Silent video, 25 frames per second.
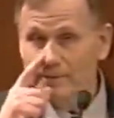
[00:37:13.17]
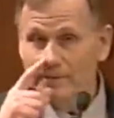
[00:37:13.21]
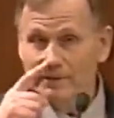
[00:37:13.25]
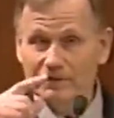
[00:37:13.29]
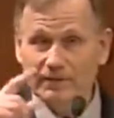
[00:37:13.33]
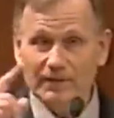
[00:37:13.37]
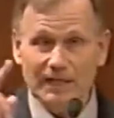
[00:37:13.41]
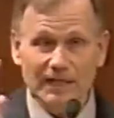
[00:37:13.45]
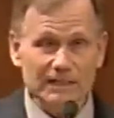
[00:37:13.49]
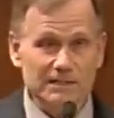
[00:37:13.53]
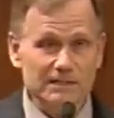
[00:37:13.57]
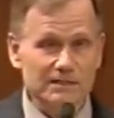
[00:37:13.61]

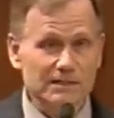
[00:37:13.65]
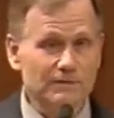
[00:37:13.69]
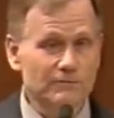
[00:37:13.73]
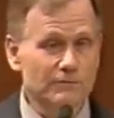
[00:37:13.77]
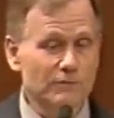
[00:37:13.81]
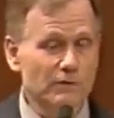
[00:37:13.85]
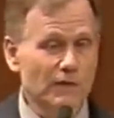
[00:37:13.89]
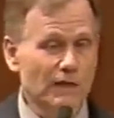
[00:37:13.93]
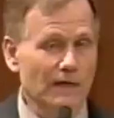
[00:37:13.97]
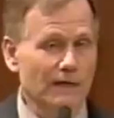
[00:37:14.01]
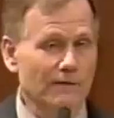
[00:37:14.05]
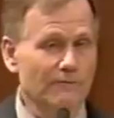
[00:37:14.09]
Now that's
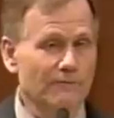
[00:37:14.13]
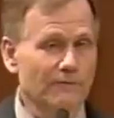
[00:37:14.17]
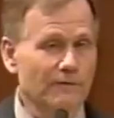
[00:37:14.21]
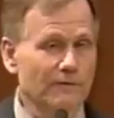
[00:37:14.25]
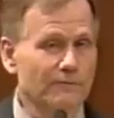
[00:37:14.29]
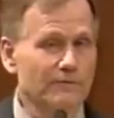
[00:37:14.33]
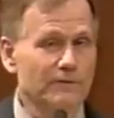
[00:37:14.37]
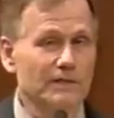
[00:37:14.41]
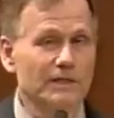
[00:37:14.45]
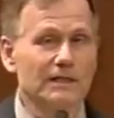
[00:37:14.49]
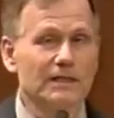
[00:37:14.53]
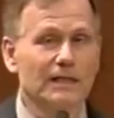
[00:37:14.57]
if you have
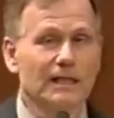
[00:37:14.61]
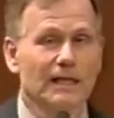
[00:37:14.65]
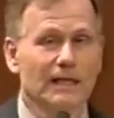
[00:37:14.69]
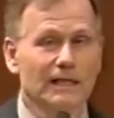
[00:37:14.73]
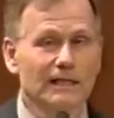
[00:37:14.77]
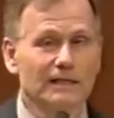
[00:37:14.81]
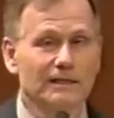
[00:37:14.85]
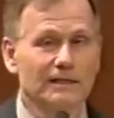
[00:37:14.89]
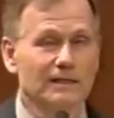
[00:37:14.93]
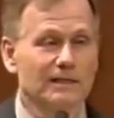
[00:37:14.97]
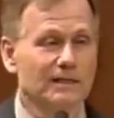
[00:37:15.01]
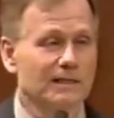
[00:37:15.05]
fifteen to
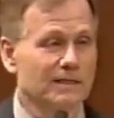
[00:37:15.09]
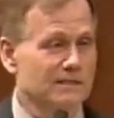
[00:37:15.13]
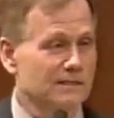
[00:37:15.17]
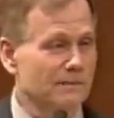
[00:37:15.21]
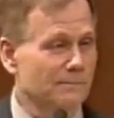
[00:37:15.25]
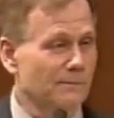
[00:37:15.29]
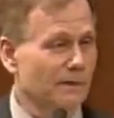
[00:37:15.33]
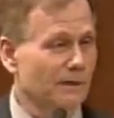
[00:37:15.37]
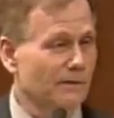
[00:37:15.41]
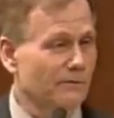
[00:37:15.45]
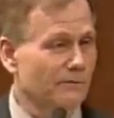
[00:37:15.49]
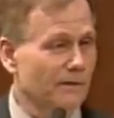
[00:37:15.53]
eighteen
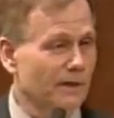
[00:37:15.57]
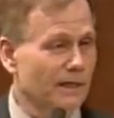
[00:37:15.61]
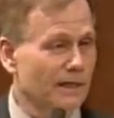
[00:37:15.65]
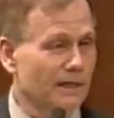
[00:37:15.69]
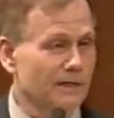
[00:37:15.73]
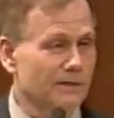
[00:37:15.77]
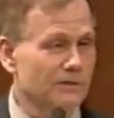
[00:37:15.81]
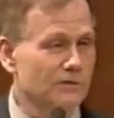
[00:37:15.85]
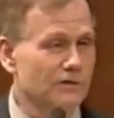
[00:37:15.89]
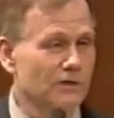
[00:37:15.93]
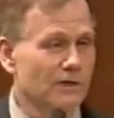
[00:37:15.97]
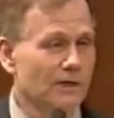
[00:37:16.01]
decibel
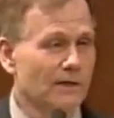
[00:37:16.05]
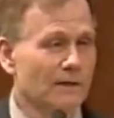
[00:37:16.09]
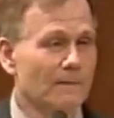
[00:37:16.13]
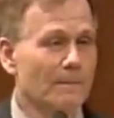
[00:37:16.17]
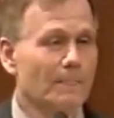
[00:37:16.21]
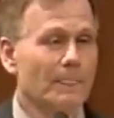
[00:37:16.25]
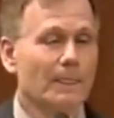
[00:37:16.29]
range.